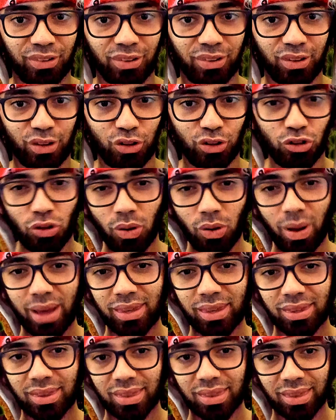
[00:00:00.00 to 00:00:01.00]
You know, I
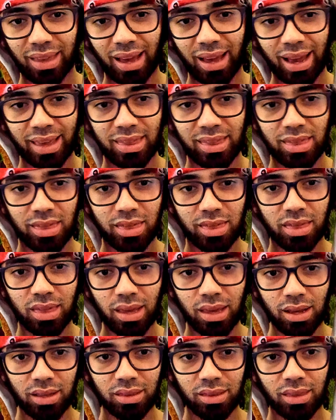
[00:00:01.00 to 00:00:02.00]
th I
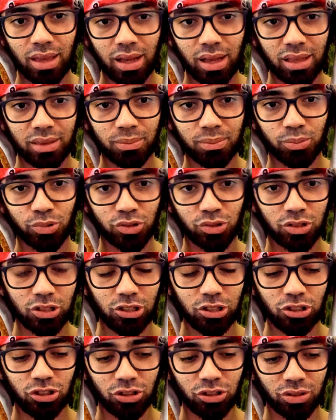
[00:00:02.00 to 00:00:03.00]
think that
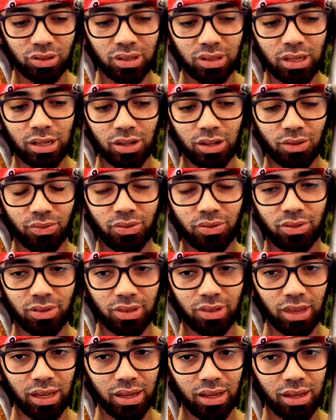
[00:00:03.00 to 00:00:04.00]
positioning of
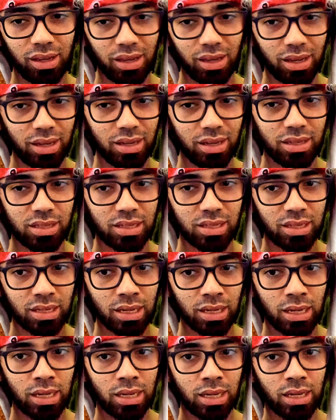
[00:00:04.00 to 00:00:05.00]
things
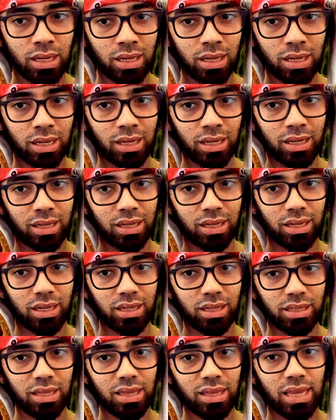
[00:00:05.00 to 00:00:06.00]

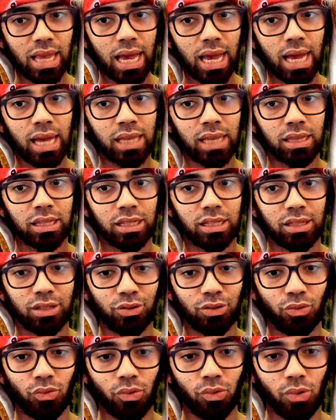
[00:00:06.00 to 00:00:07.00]
isn't that
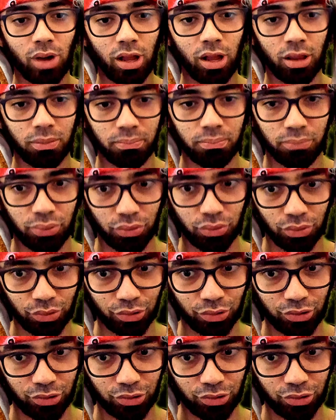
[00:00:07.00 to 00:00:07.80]
well put.